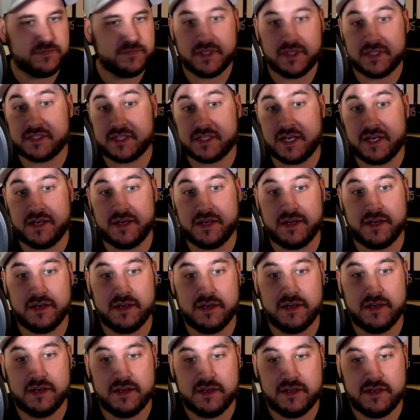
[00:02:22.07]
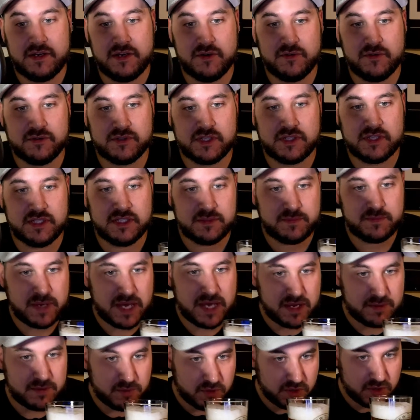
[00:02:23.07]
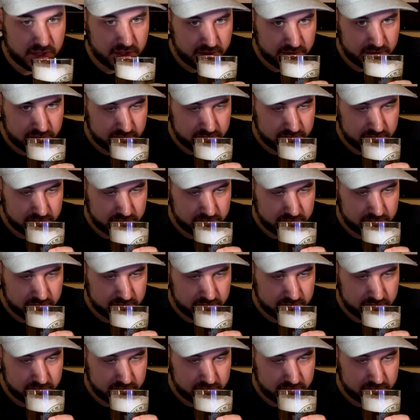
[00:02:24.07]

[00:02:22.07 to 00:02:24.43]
Let's get a nose on this bad boy.